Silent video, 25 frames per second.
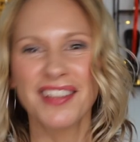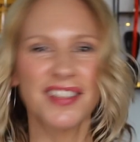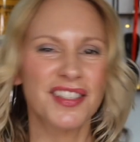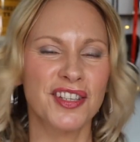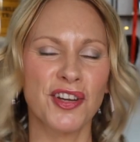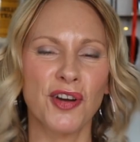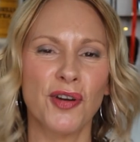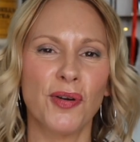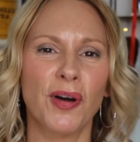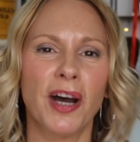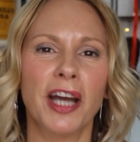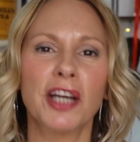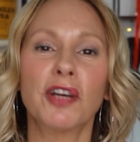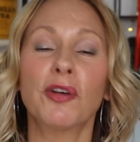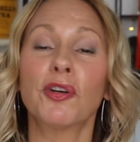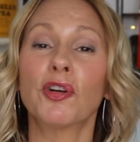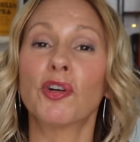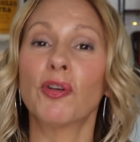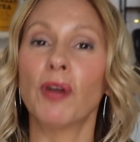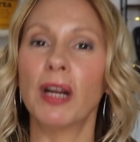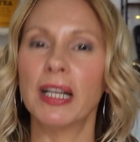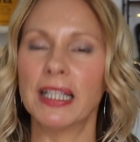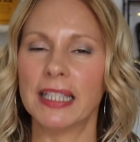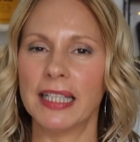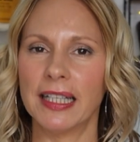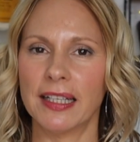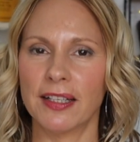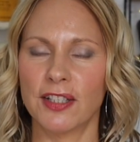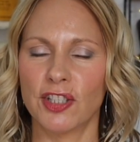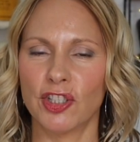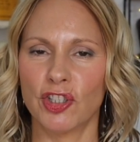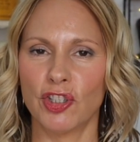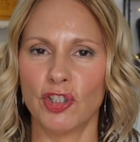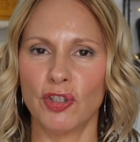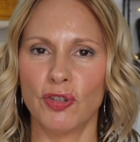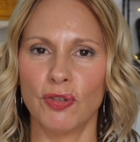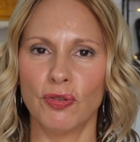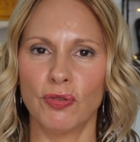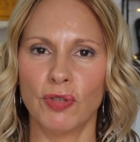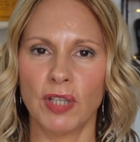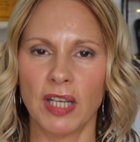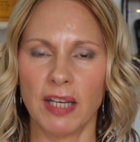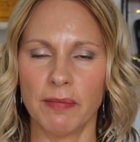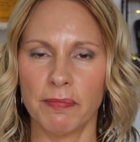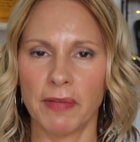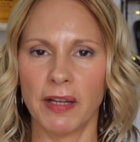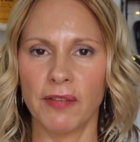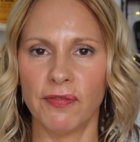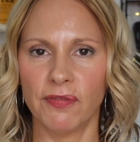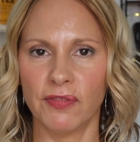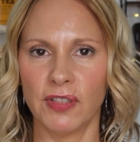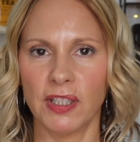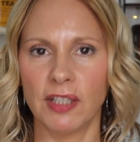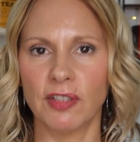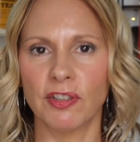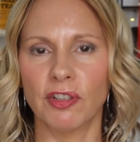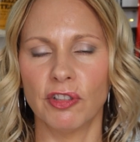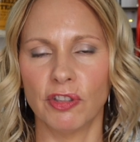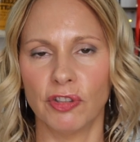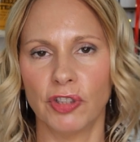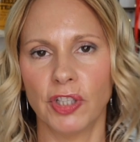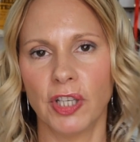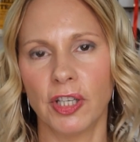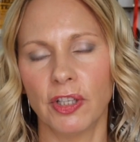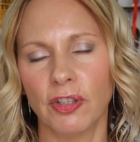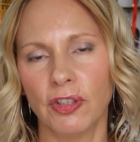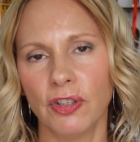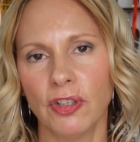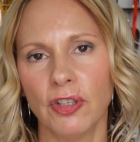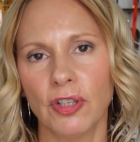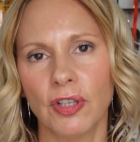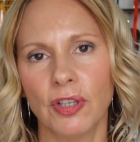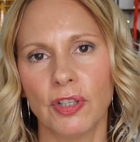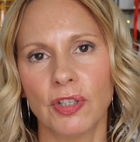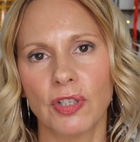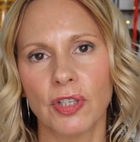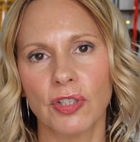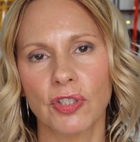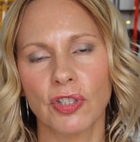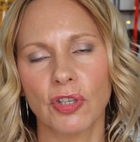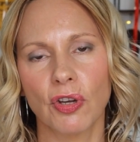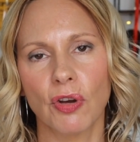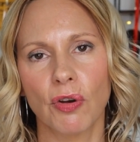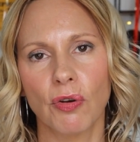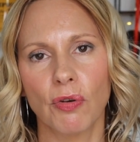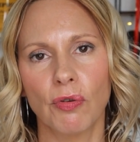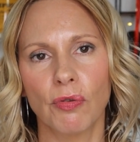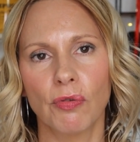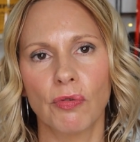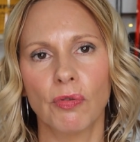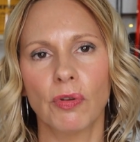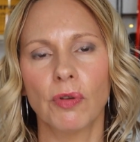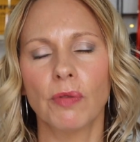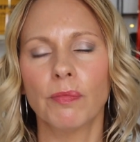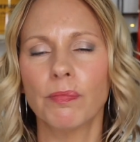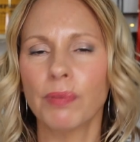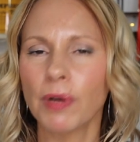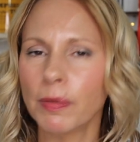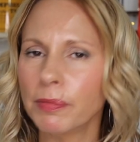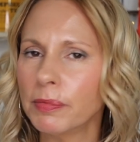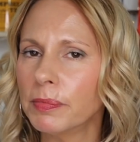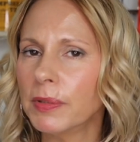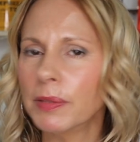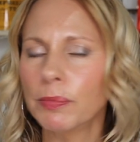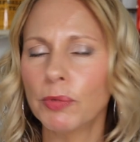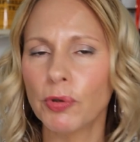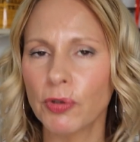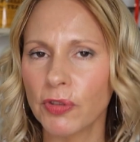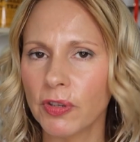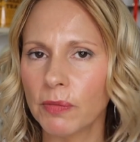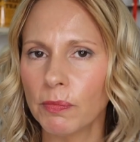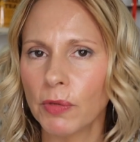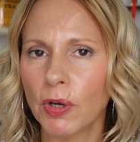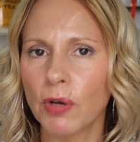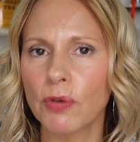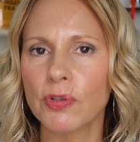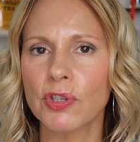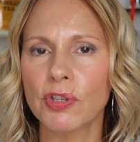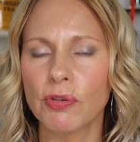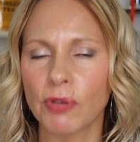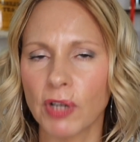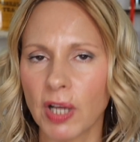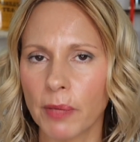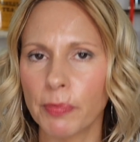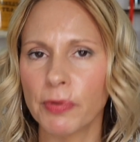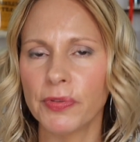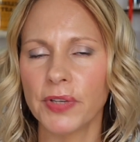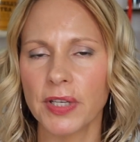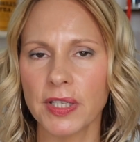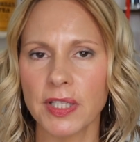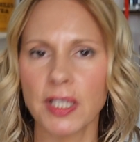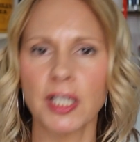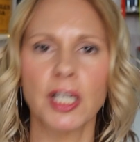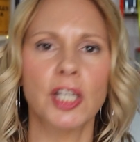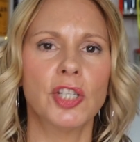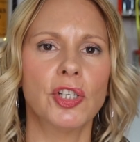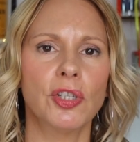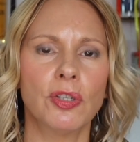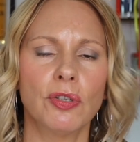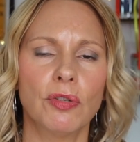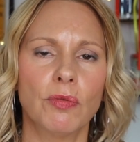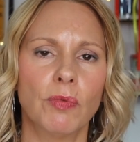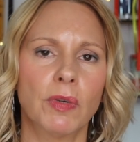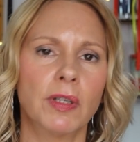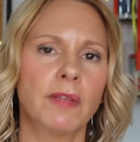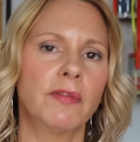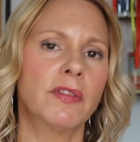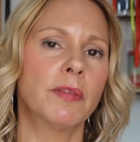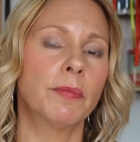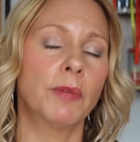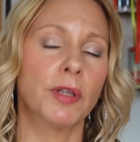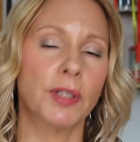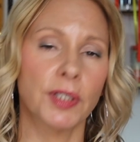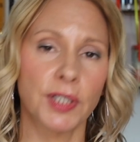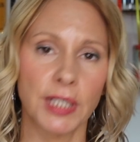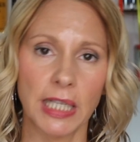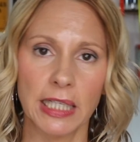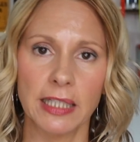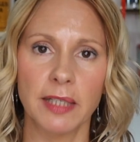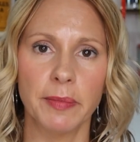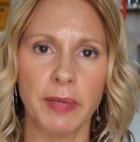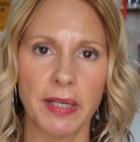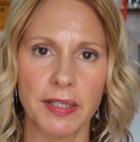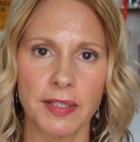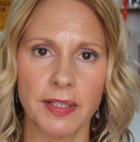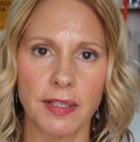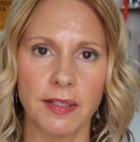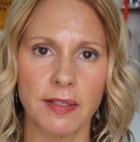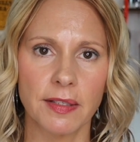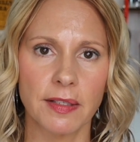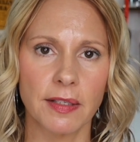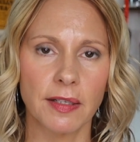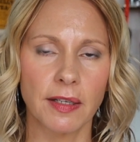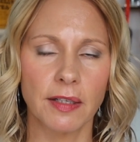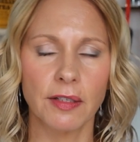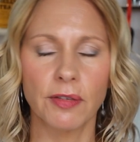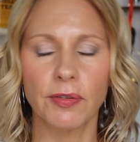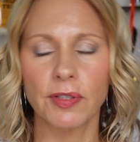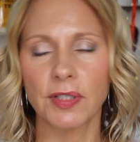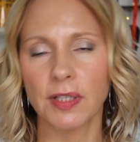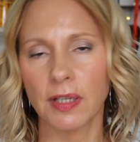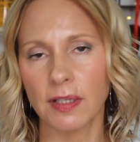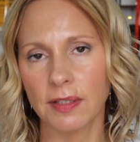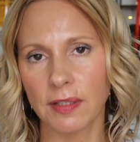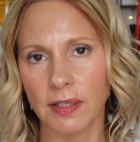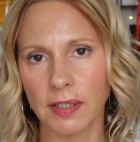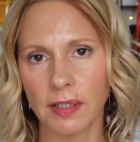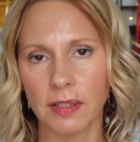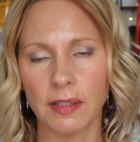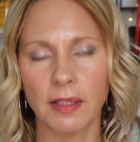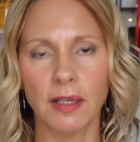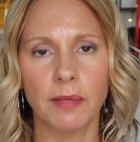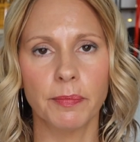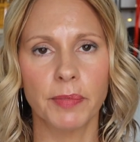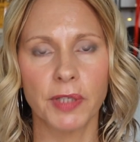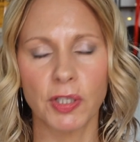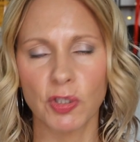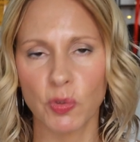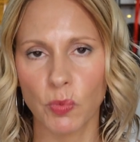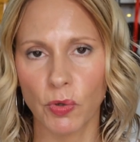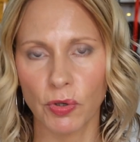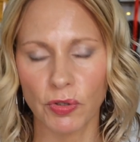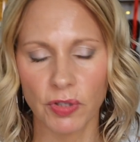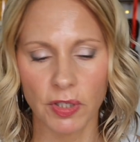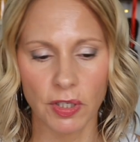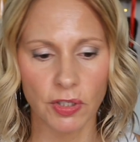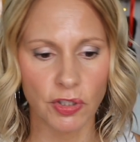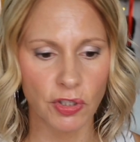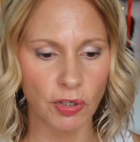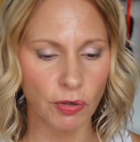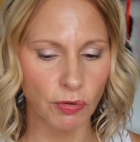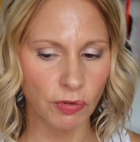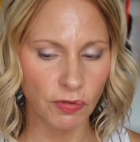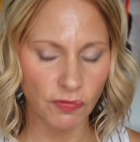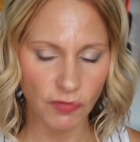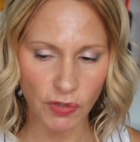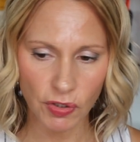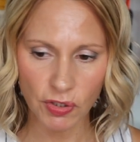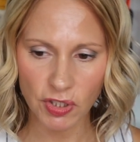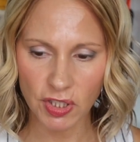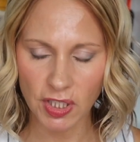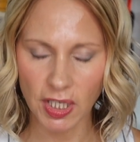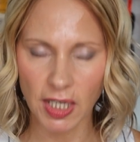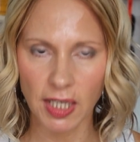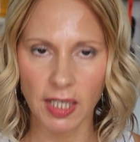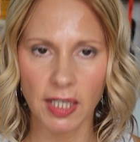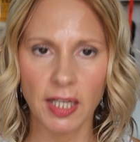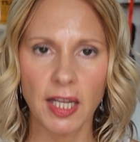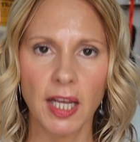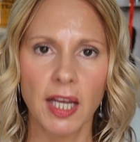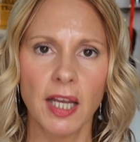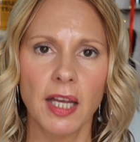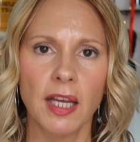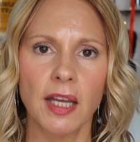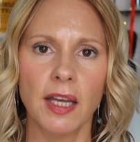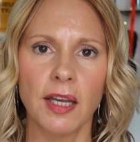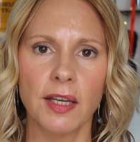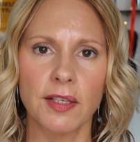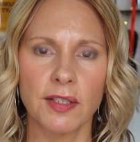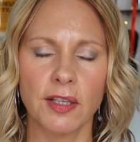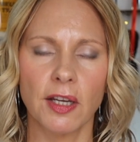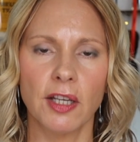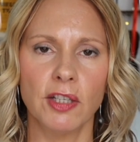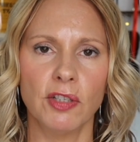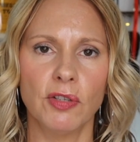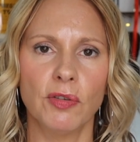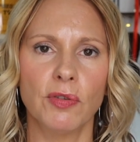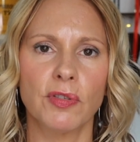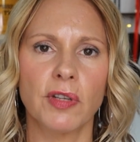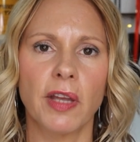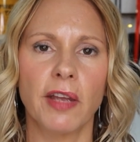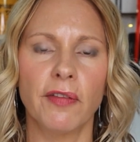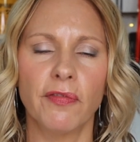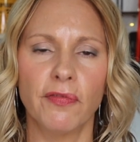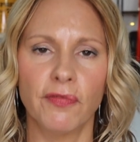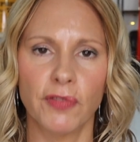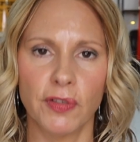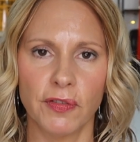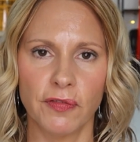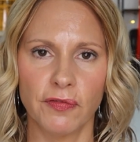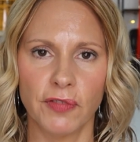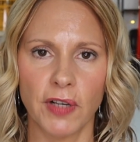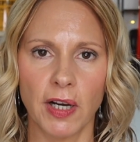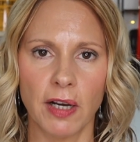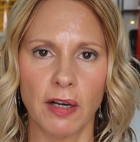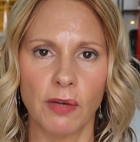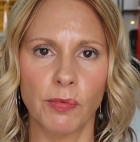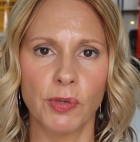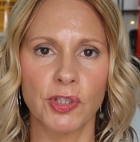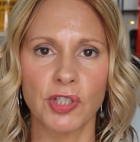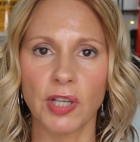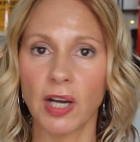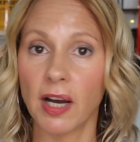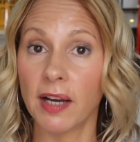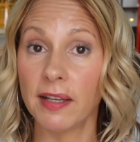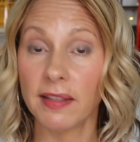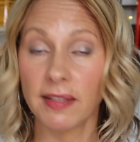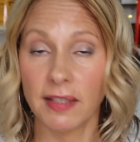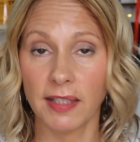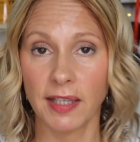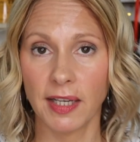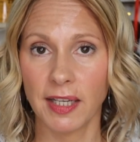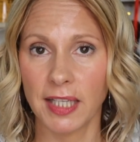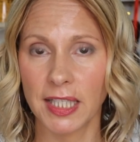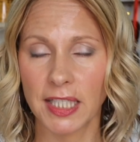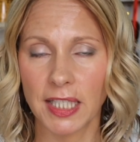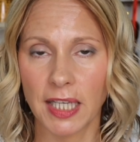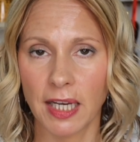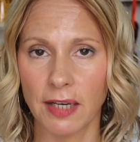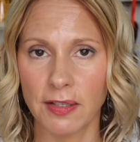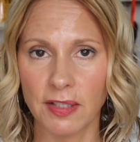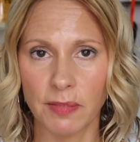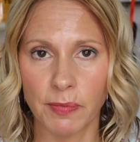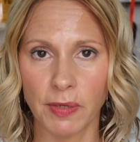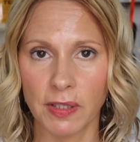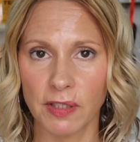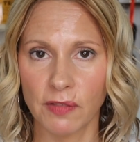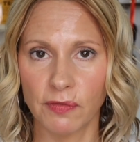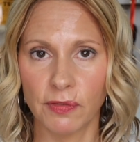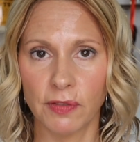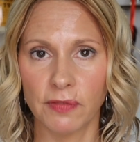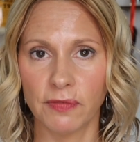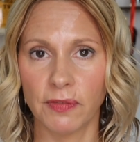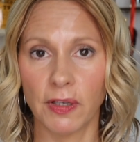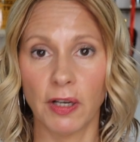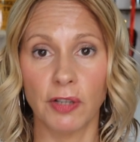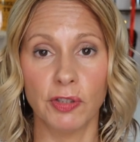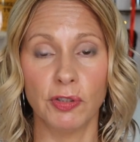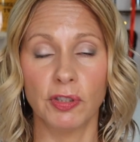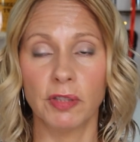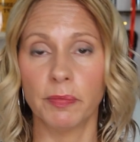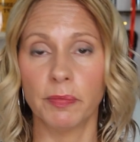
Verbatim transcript: So I go to great lengths to keep my feet looking good. So probably more than most, there are a couple things that I do, one of them on a daily basis, and I know it sounds like a lot, but it's worth it. So the first thing is I use a foot file, which I think hands down is the best foot file you